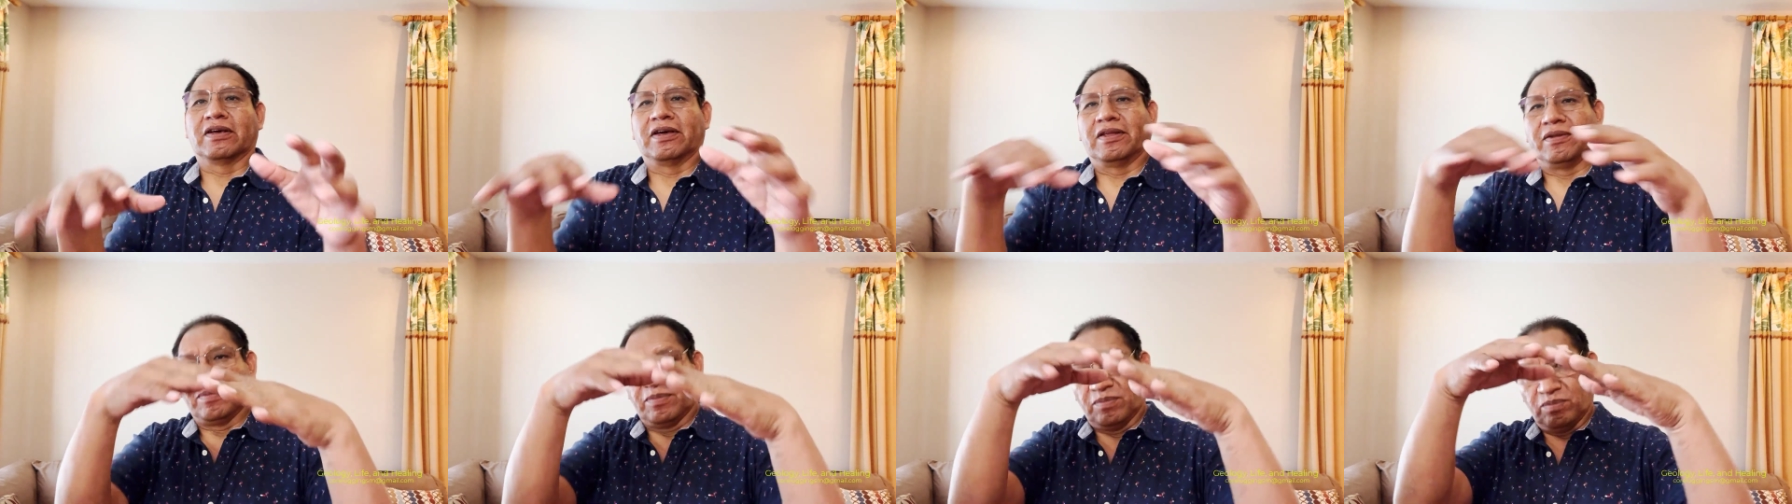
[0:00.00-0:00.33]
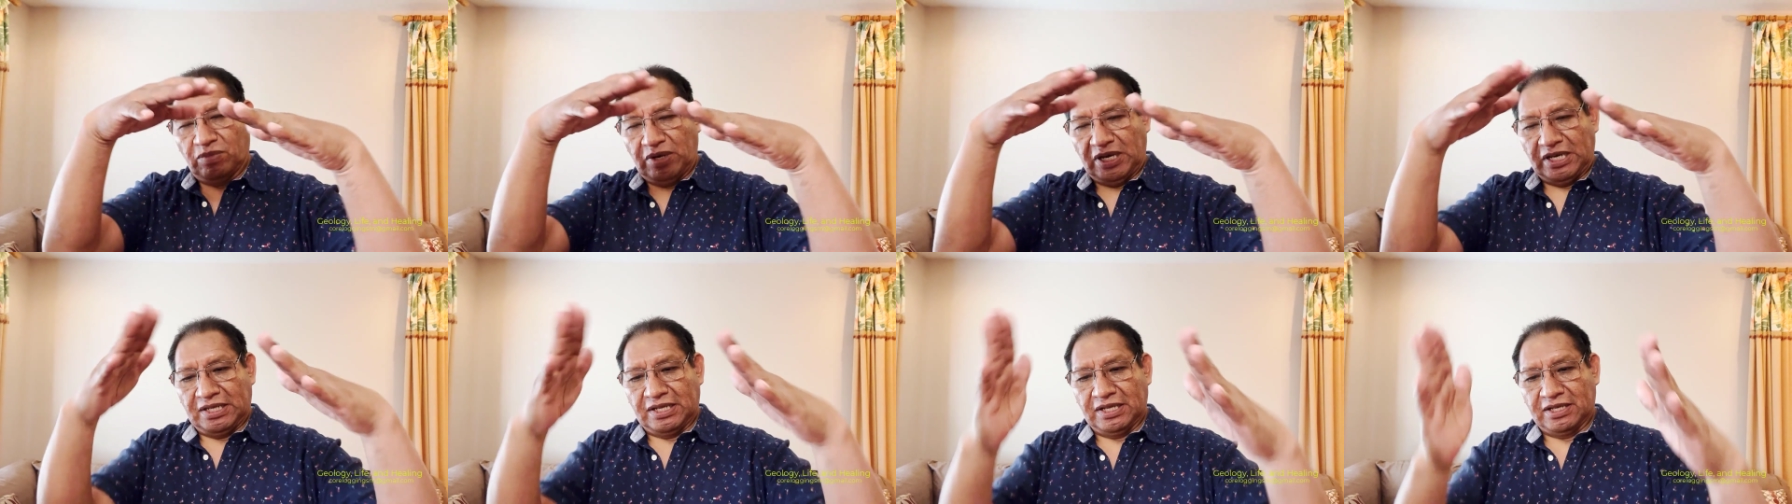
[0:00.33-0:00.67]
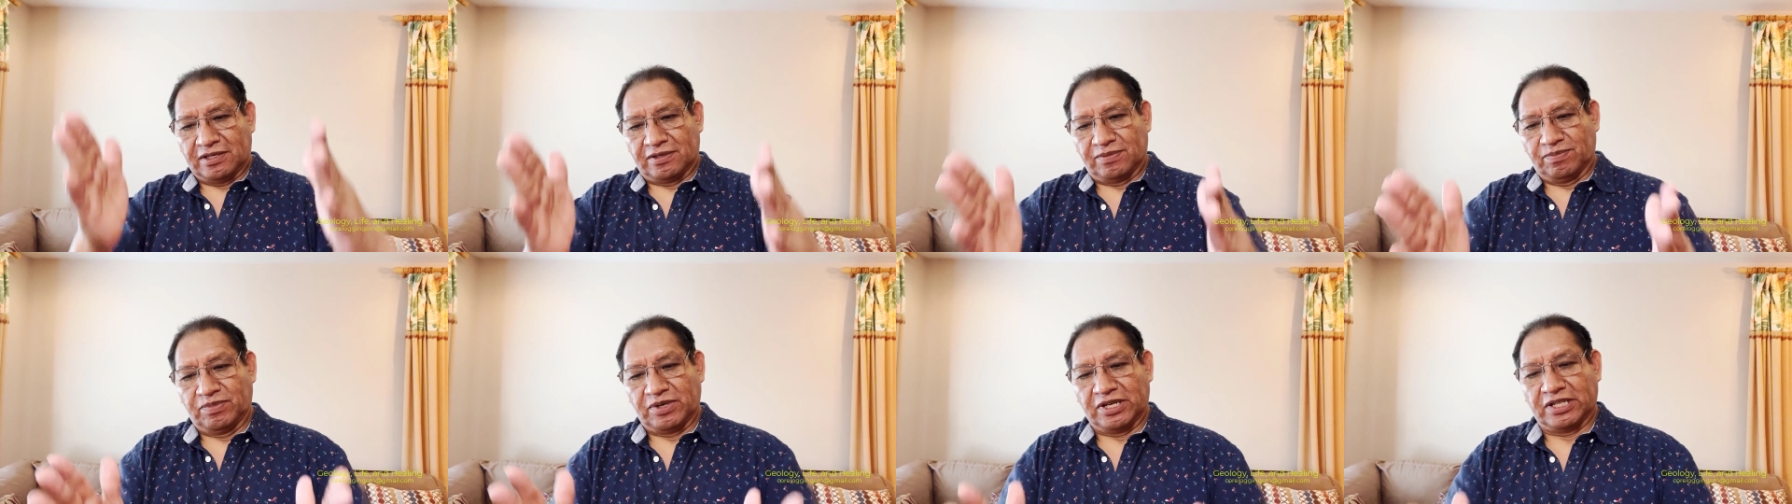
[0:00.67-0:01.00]
and made
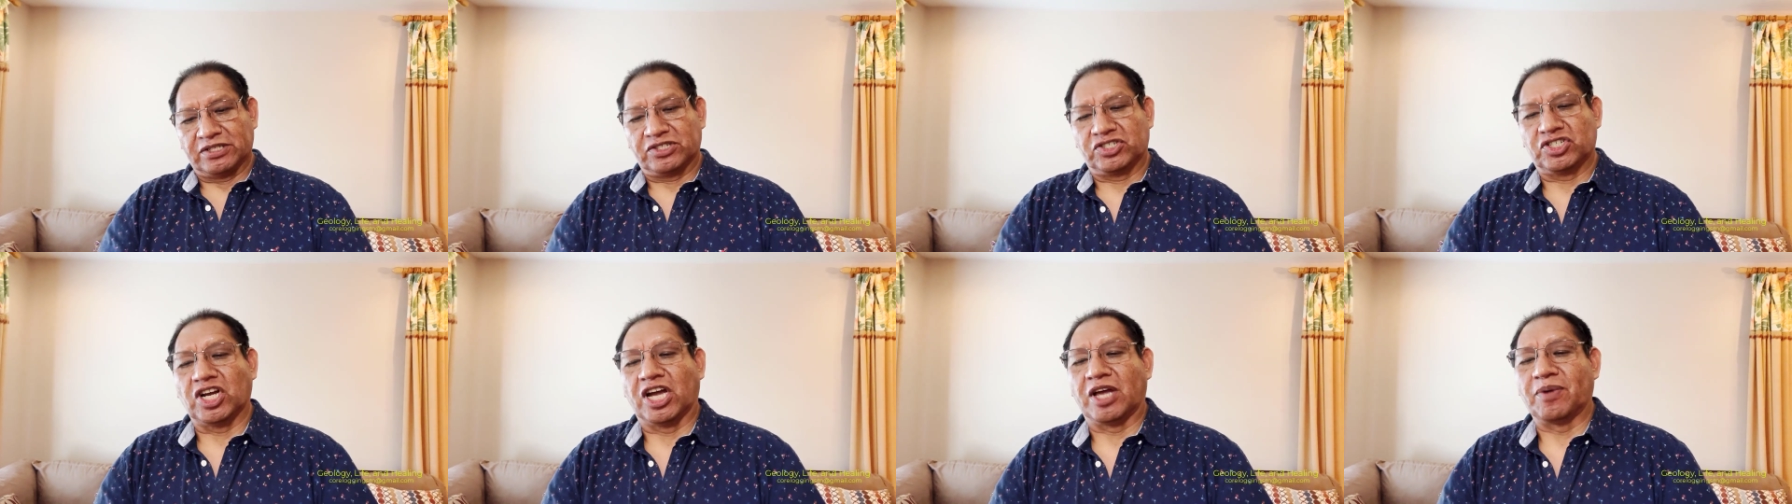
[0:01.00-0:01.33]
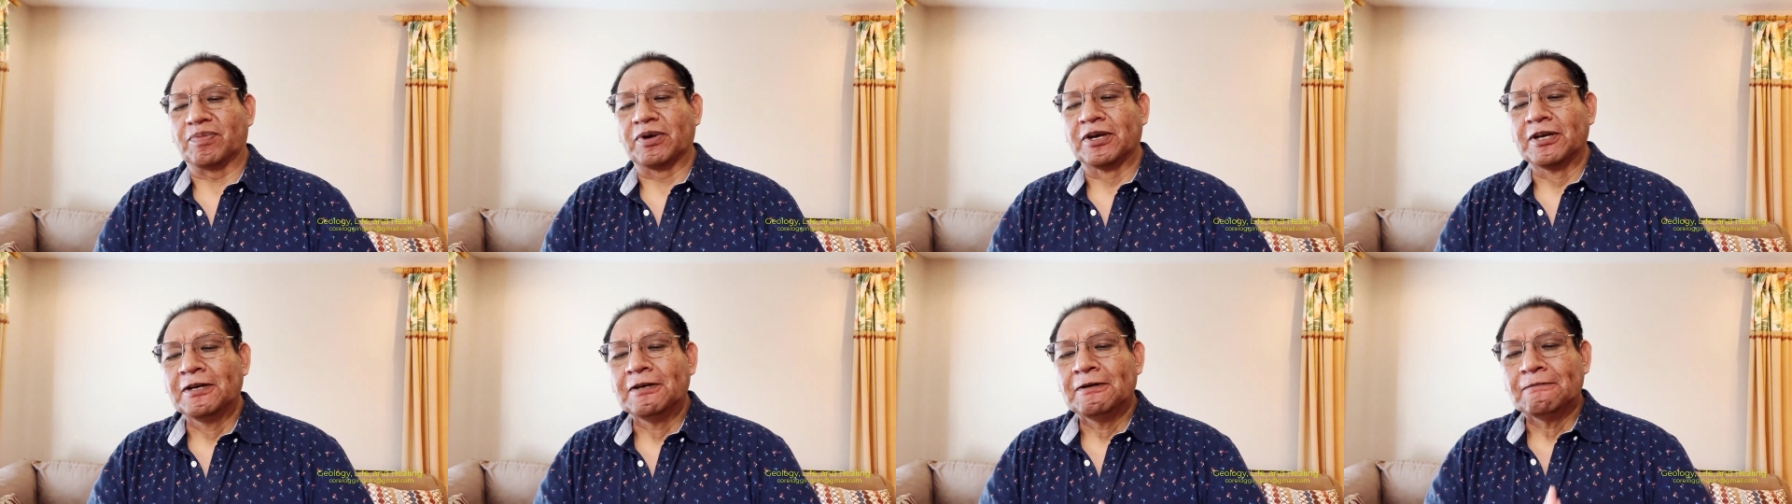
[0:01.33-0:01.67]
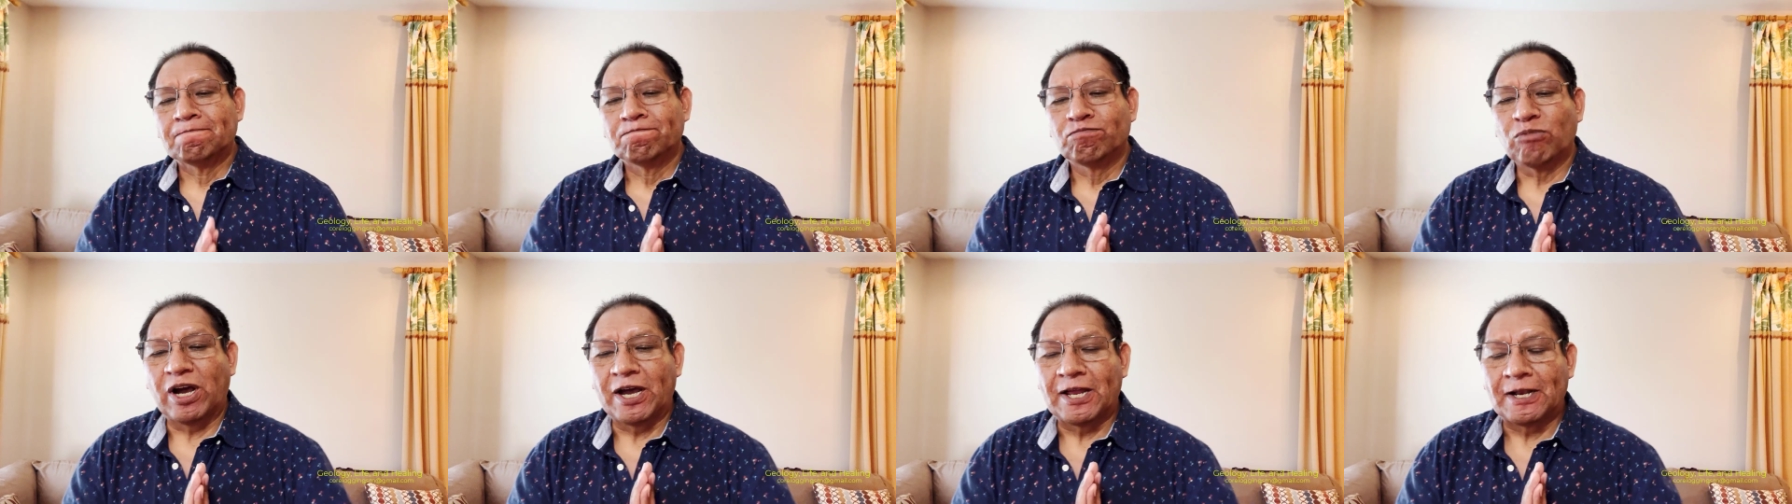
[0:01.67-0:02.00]
this bell shape.
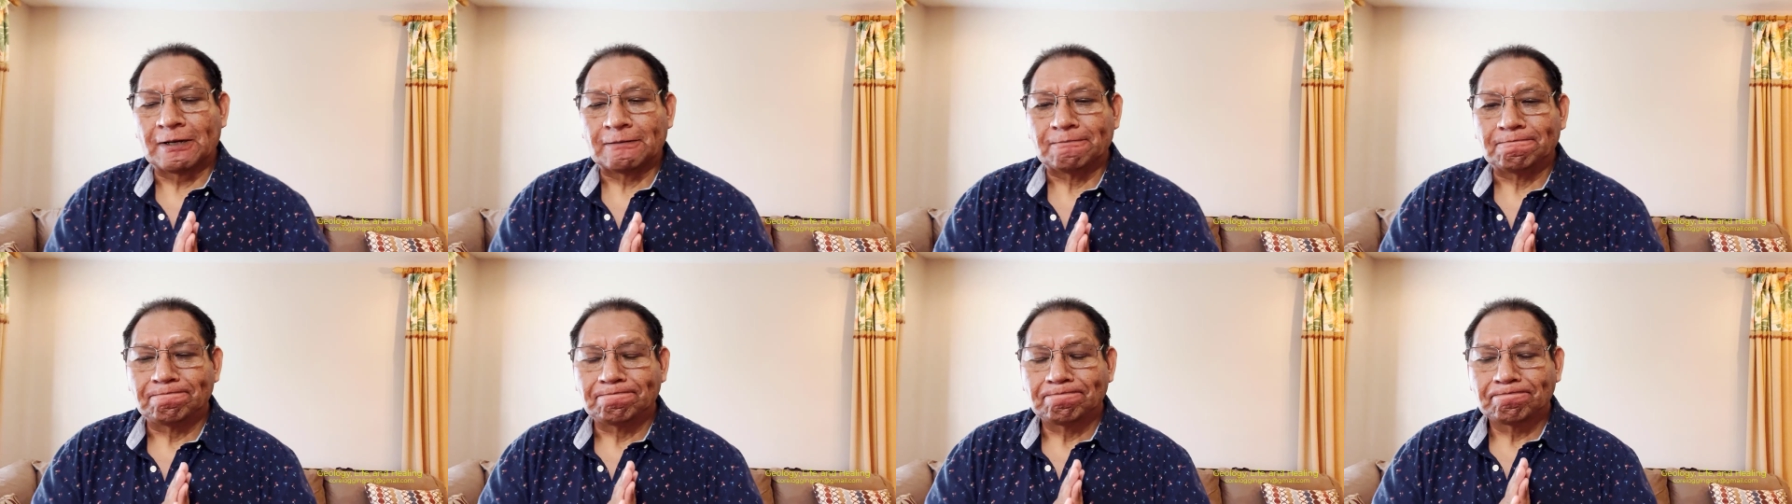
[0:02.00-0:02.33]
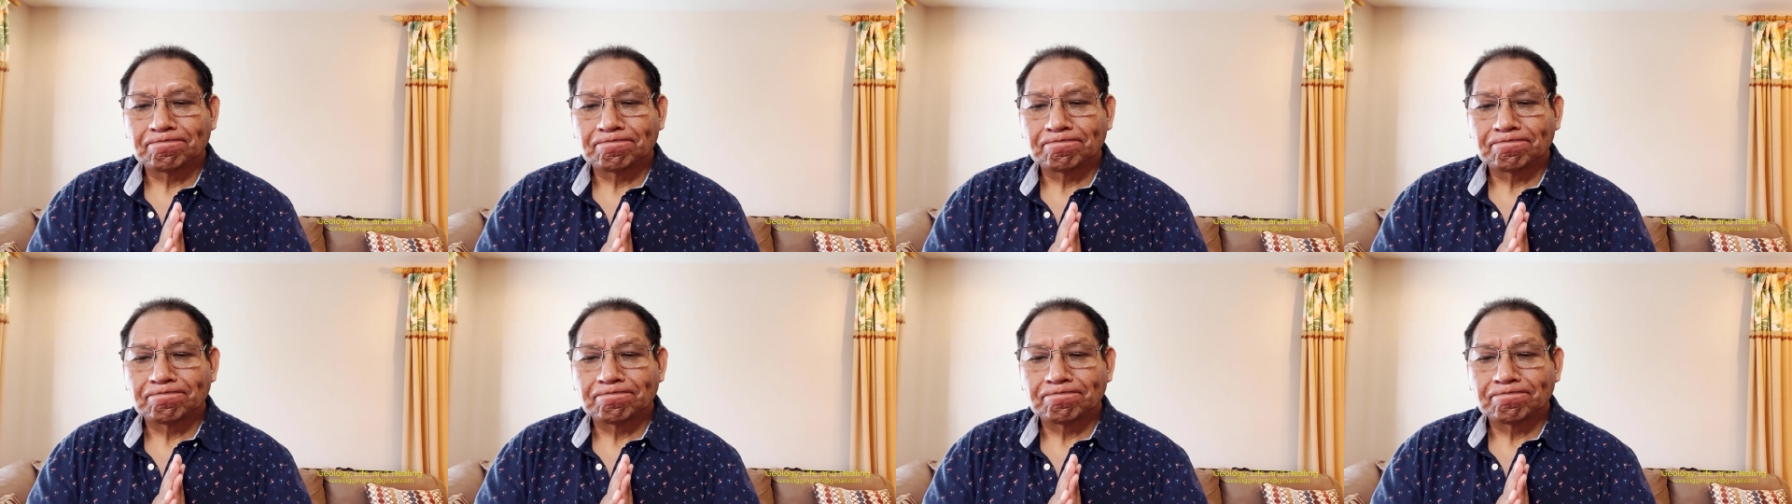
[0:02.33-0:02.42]
And